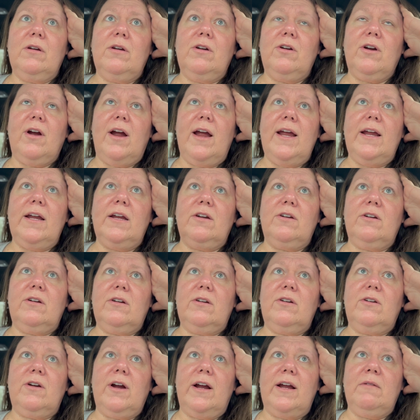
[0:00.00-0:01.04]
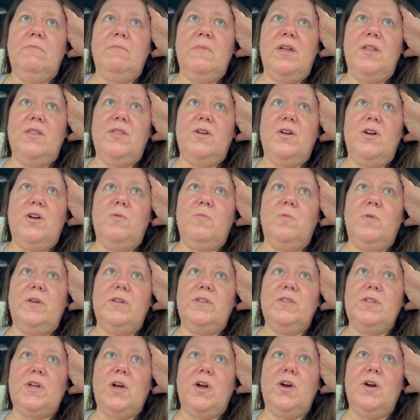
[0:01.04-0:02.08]
great grandmother
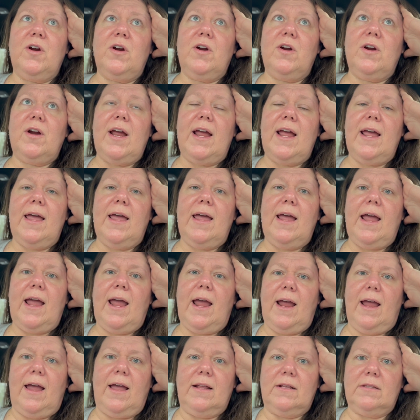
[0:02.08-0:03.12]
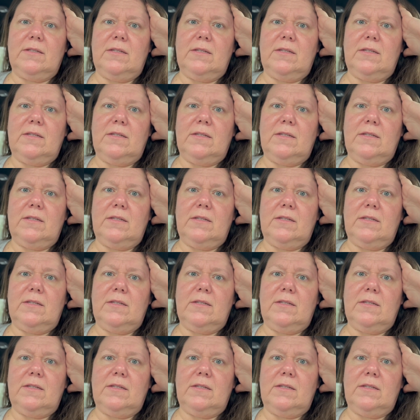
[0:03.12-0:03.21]
was her aunt.